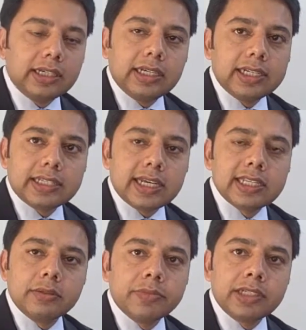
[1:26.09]
It's as
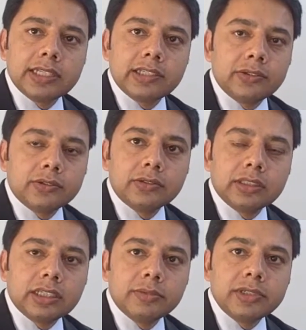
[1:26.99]
simple as, you know,
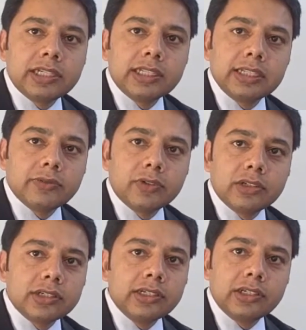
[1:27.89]
accumulating that
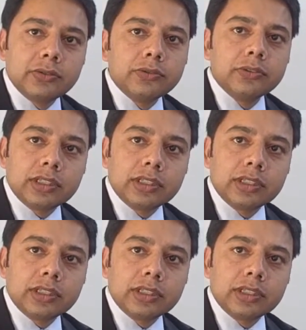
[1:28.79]
water into,